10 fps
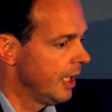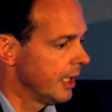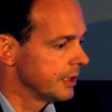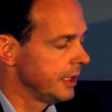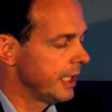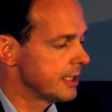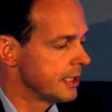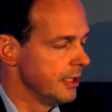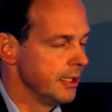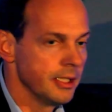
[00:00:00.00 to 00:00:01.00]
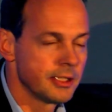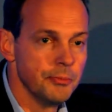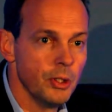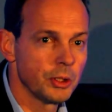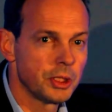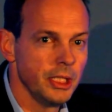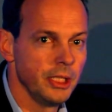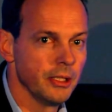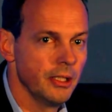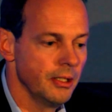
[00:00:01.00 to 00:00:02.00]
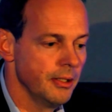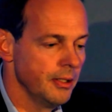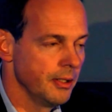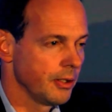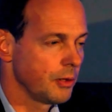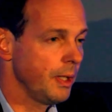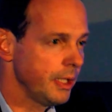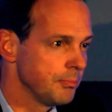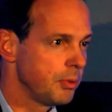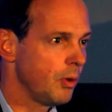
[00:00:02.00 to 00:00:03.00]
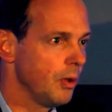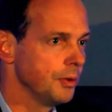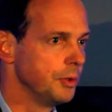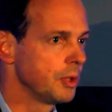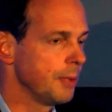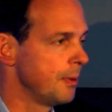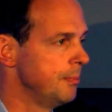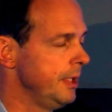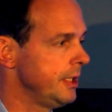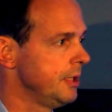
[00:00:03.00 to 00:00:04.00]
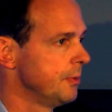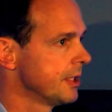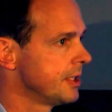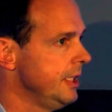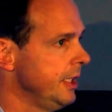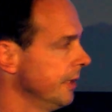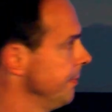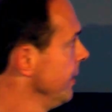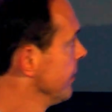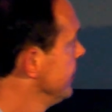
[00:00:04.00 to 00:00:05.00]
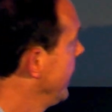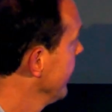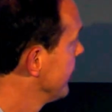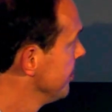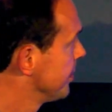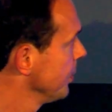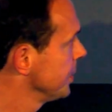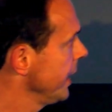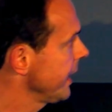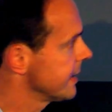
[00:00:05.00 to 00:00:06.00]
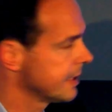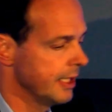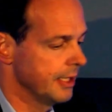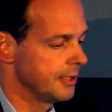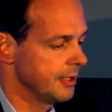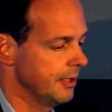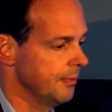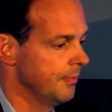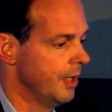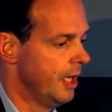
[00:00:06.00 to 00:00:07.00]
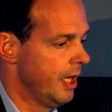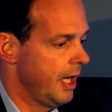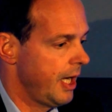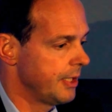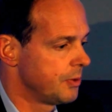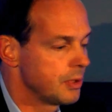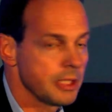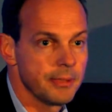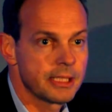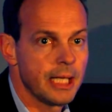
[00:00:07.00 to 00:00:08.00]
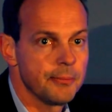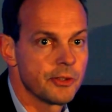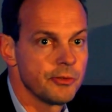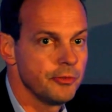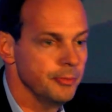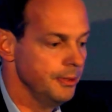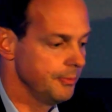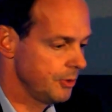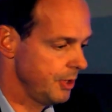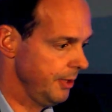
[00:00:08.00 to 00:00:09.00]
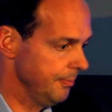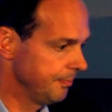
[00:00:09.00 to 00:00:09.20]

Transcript: I think that's it's emerging quite important new capability we're seeing in many of the IoT projects, and I took some examples with me today.